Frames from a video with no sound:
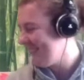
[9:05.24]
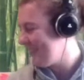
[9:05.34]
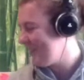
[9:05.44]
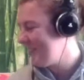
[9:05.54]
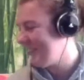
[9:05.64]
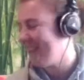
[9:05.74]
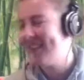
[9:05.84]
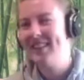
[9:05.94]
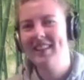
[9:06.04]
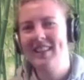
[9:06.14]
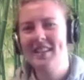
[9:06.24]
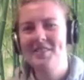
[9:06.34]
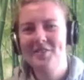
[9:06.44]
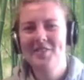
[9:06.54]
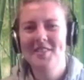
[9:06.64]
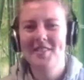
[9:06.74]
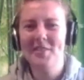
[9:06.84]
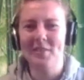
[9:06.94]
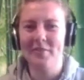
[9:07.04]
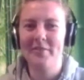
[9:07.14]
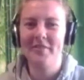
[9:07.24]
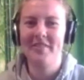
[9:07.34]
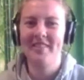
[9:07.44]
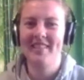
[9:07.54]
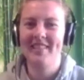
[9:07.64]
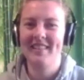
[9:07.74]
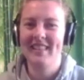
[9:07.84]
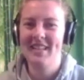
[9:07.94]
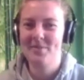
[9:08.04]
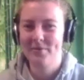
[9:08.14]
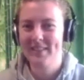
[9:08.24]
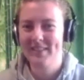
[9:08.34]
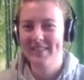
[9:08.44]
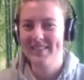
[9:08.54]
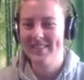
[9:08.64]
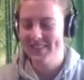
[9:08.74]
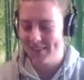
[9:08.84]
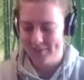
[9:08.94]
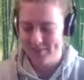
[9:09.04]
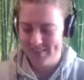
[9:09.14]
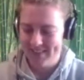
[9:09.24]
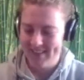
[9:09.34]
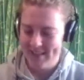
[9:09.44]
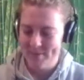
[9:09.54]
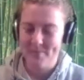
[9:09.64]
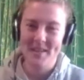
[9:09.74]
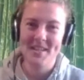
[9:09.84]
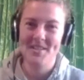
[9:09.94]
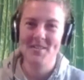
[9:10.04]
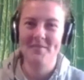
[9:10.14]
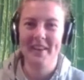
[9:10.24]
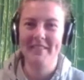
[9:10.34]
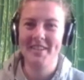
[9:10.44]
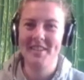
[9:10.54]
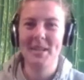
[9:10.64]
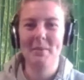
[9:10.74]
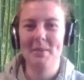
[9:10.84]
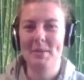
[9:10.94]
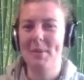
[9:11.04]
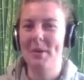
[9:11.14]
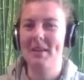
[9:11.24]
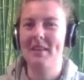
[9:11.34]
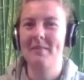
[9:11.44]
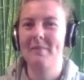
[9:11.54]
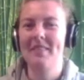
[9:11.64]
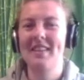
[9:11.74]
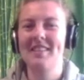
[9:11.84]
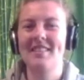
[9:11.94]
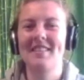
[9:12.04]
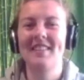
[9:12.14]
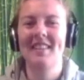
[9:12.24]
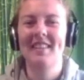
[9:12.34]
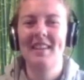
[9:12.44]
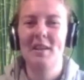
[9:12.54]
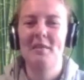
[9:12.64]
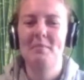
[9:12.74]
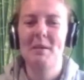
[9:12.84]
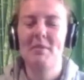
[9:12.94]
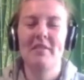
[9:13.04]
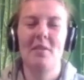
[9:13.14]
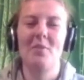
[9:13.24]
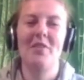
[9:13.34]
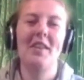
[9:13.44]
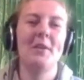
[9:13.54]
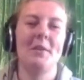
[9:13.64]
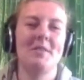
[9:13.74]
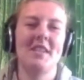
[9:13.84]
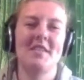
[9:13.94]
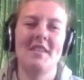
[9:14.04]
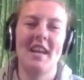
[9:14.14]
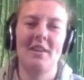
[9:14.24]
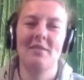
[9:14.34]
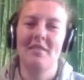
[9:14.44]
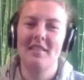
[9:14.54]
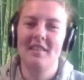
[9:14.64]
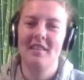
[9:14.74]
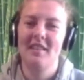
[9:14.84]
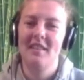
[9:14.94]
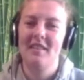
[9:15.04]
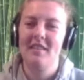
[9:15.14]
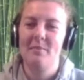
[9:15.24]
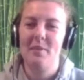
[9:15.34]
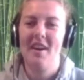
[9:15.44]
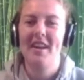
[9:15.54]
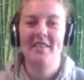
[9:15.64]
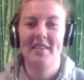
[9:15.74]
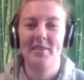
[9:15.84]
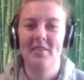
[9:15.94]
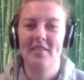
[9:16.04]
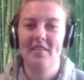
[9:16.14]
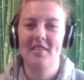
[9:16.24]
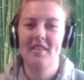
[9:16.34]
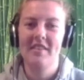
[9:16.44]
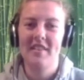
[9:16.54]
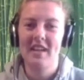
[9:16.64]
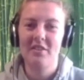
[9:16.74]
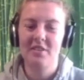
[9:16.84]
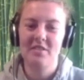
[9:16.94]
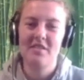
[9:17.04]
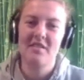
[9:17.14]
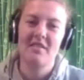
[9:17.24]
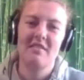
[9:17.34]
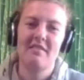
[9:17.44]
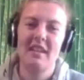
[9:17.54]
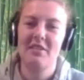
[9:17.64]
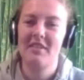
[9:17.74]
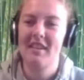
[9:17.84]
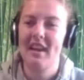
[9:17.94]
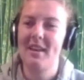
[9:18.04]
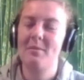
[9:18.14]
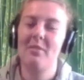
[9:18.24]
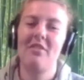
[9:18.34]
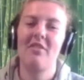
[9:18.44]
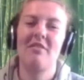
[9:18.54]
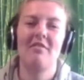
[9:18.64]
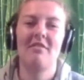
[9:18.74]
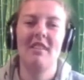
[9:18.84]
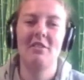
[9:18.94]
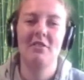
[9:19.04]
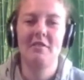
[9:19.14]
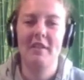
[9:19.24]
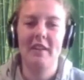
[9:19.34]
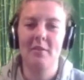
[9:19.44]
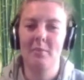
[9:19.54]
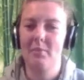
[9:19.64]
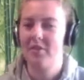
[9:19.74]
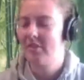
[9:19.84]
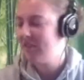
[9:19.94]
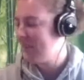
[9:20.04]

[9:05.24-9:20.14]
well, it's good stuff. It's real good stuff, but it's just very cheap at the minute because people don't want the UMDs now, but I do. They're good. They're good games. They're good films.